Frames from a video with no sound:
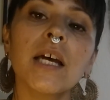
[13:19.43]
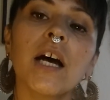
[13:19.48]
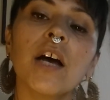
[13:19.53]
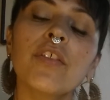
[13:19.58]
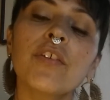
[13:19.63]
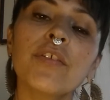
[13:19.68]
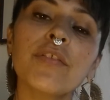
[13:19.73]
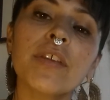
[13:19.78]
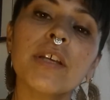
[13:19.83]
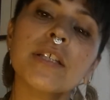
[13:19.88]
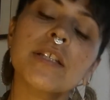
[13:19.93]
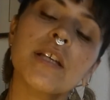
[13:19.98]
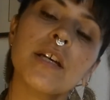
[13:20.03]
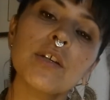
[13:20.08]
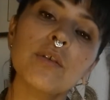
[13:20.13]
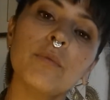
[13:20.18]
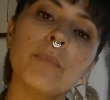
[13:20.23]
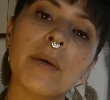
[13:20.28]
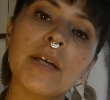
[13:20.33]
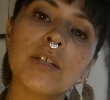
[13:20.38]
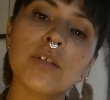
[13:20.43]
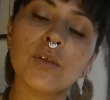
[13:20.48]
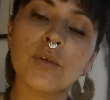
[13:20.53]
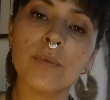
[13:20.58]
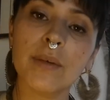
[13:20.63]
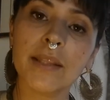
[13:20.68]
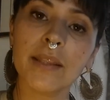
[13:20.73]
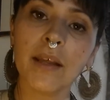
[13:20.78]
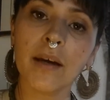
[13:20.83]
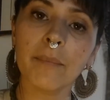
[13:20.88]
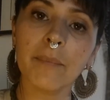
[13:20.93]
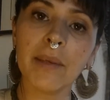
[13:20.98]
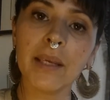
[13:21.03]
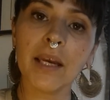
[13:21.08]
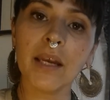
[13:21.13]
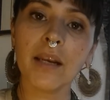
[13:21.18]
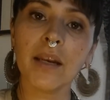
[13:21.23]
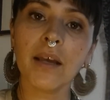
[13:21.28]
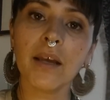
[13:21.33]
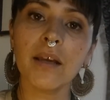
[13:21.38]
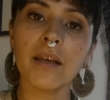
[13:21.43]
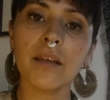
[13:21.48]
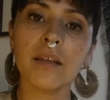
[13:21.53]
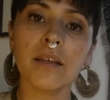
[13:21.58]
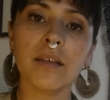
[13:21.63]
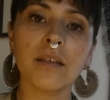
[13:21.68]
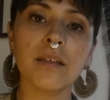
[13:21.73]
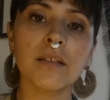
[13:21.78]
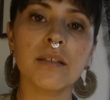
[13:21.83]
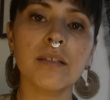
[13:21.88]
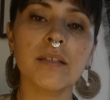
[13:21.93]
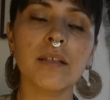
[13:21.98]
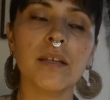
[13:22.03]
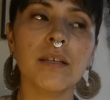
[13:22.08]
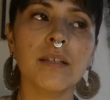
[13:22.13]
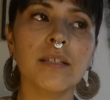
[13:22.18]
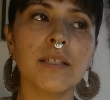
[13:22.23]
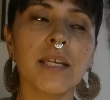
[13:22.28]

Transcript: Other things that you may do with Damiana is